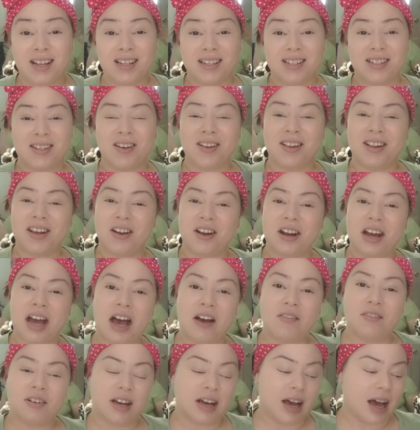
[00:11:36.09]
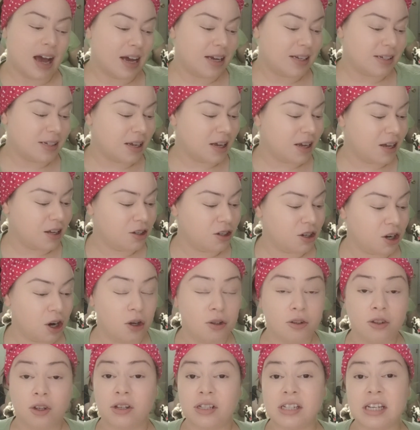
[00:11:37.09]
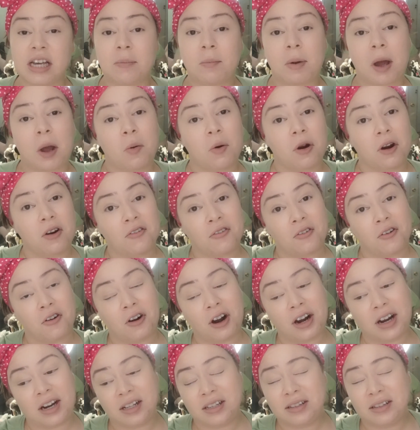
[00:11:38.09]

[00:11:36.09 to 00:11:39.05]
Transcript: So there you have it, guys. You know, don't take my word for it,